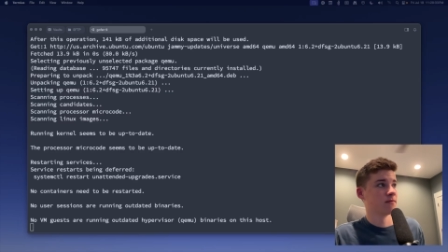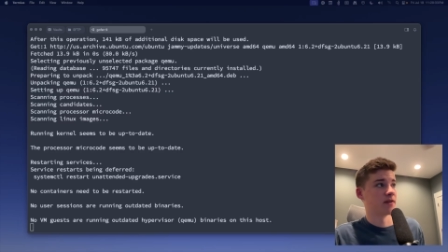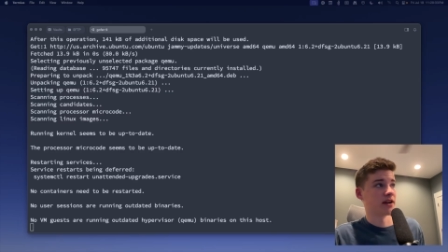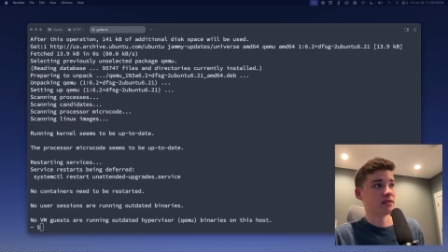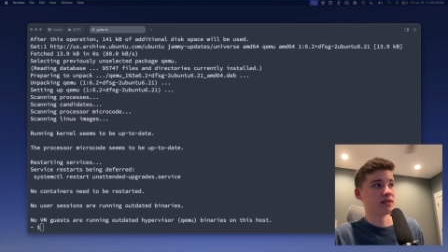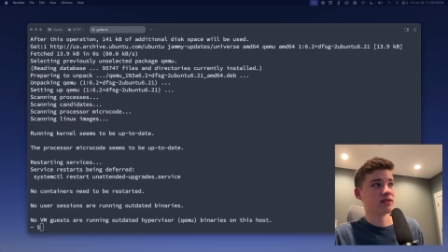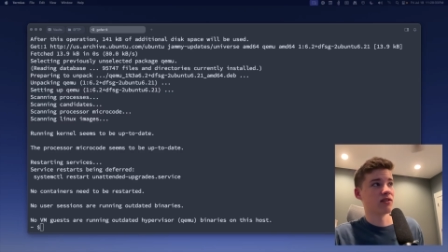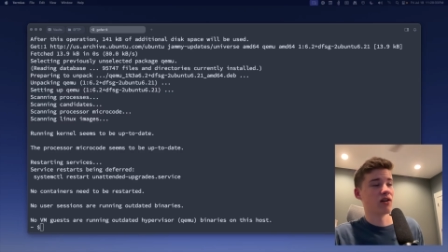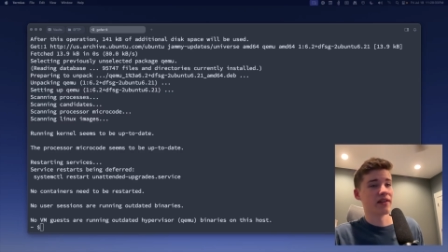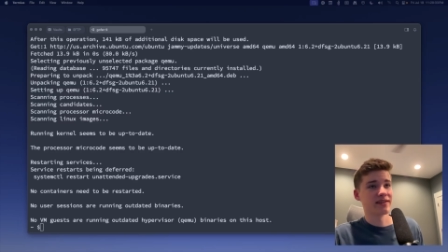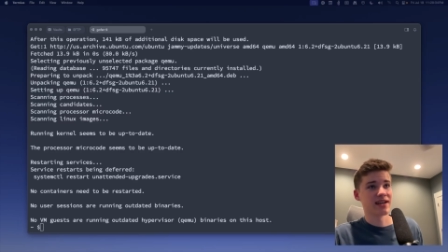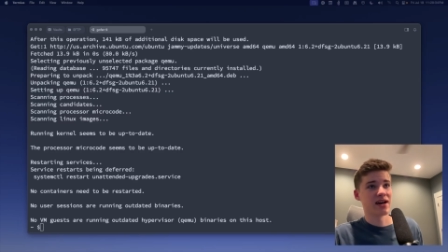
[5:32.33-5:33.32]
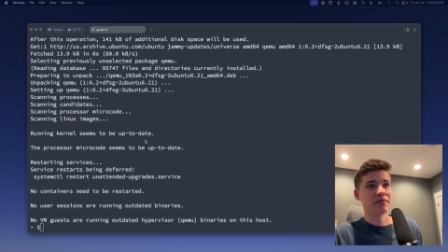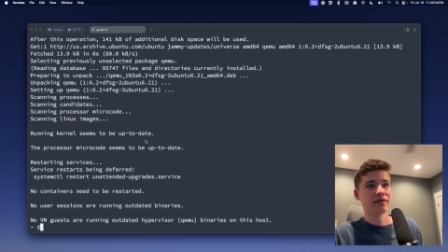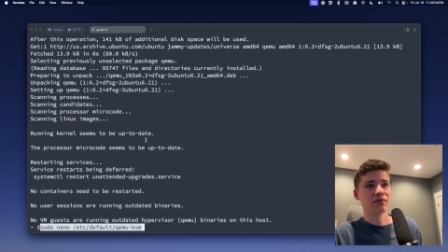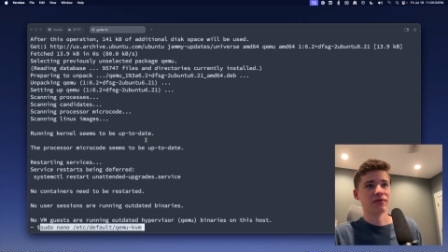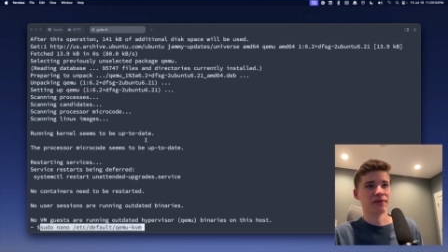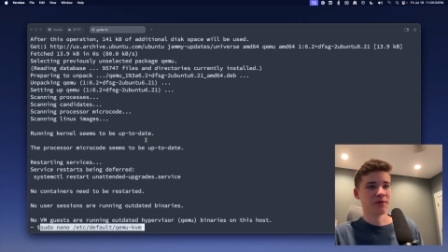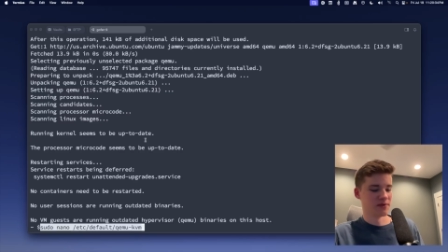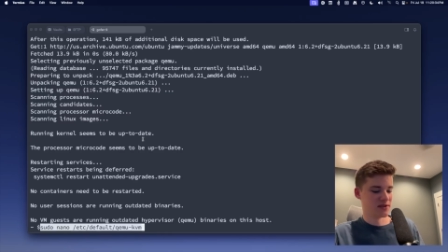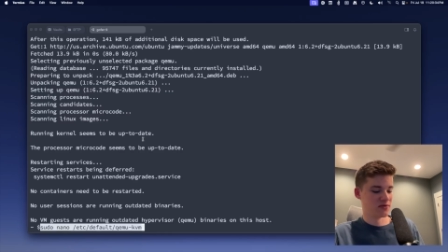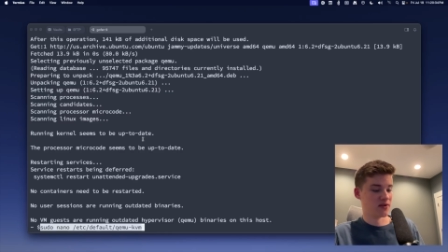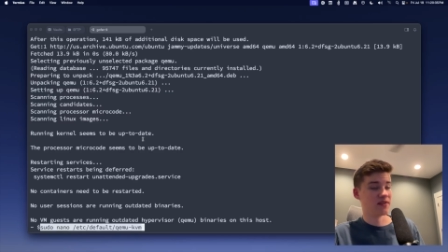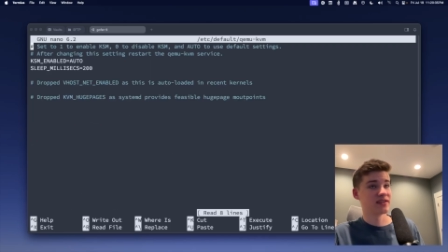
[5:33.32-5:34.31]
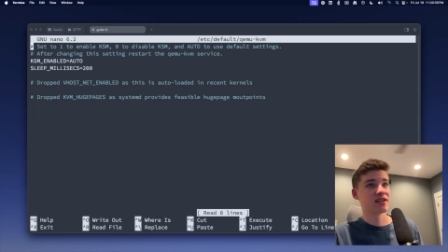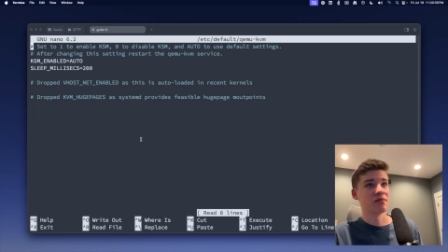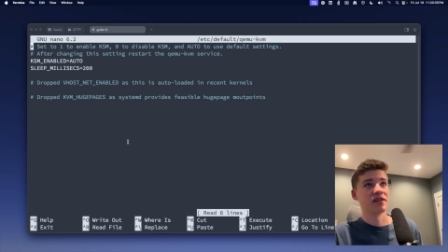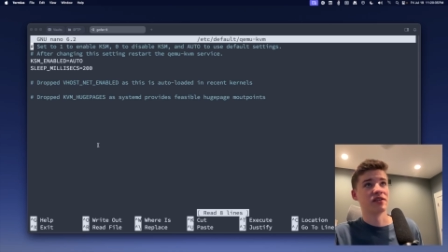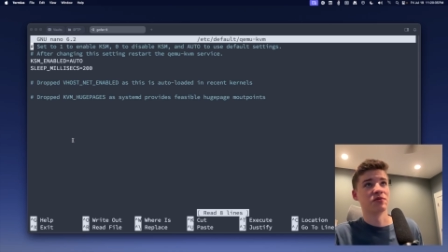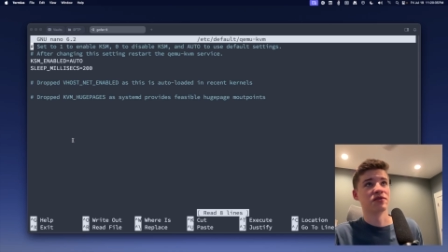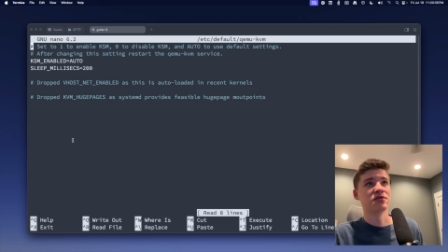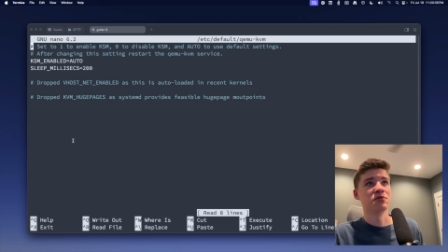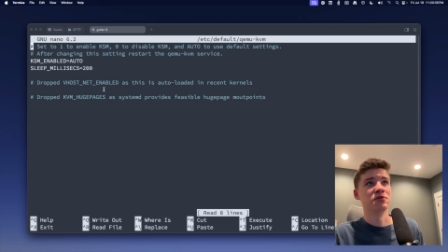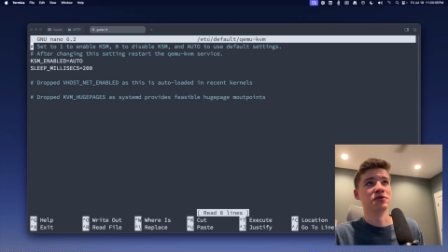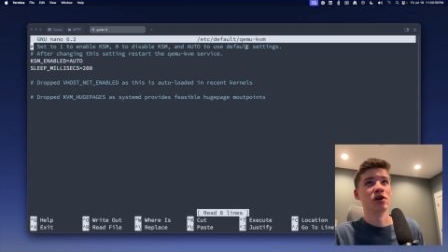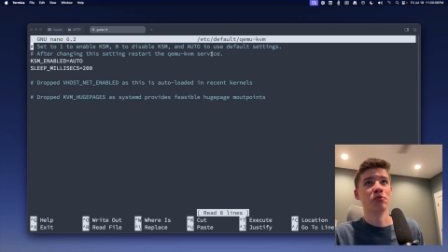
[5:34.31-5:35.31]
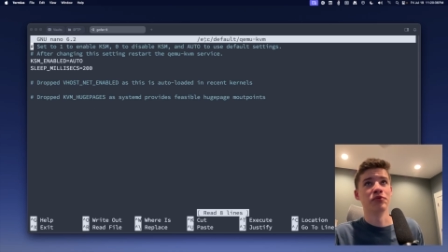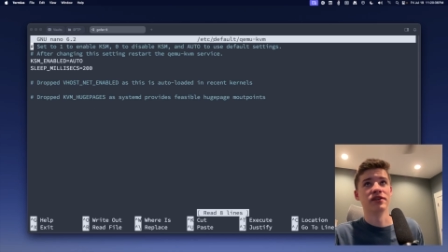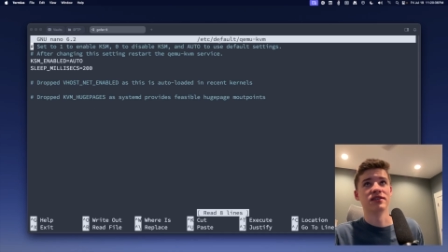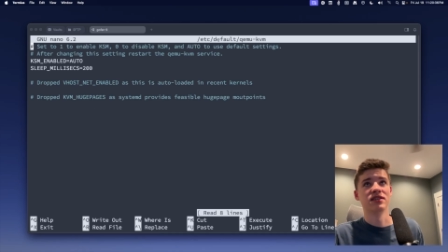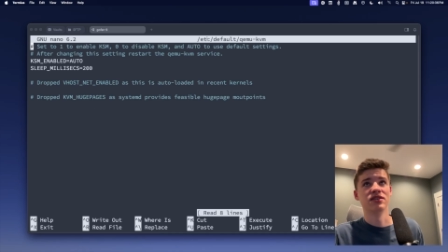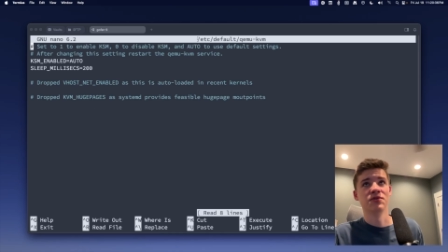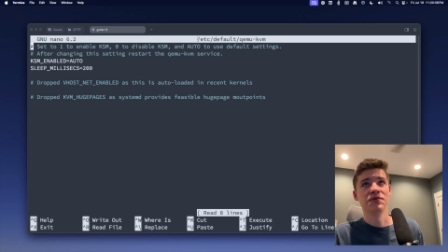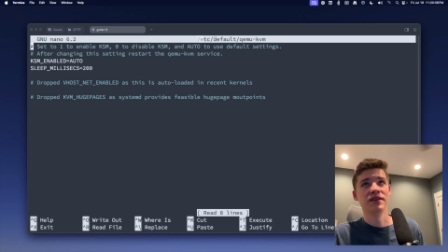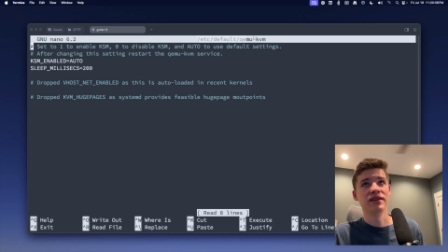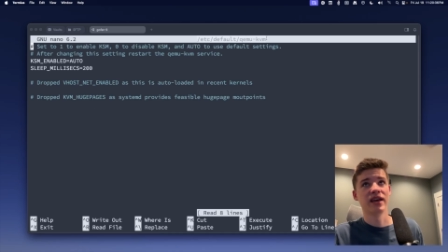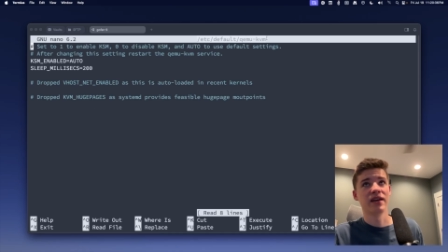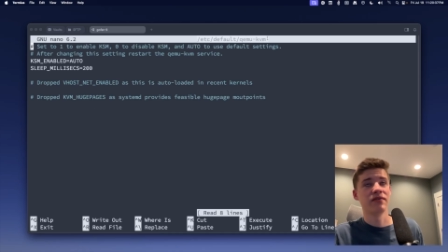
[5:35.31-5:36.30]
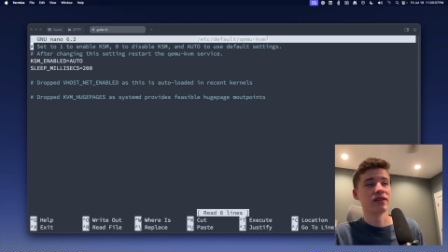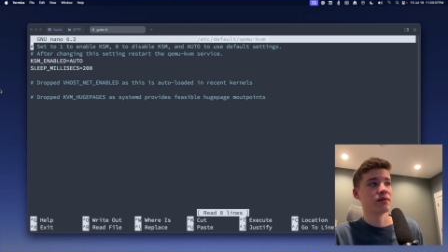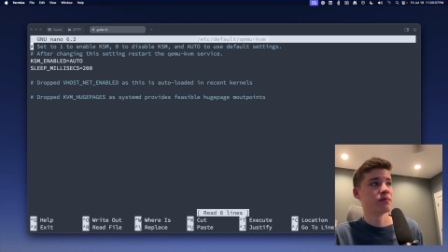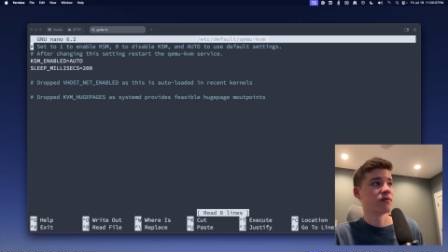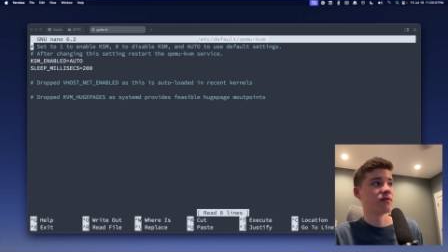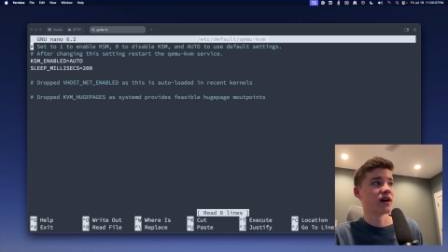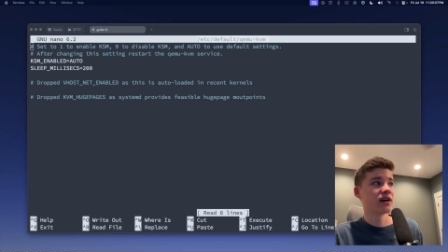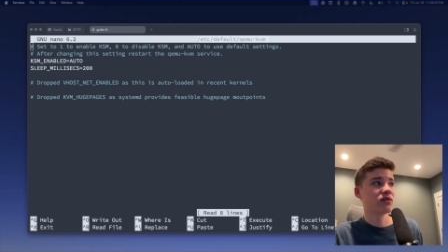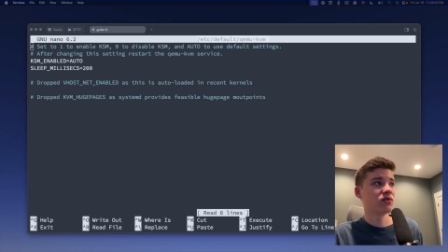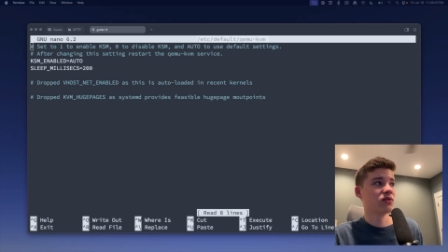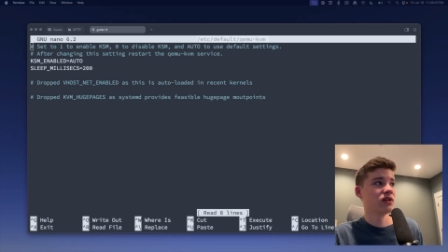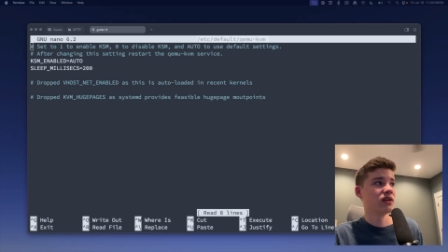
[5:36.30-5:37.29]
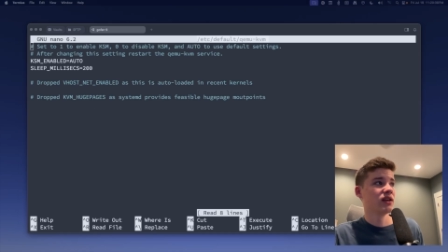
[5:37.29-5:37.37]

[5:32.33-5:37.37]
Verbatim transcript: Finally, on that topic, we're going to run this command, which is going to open us into the KVM file.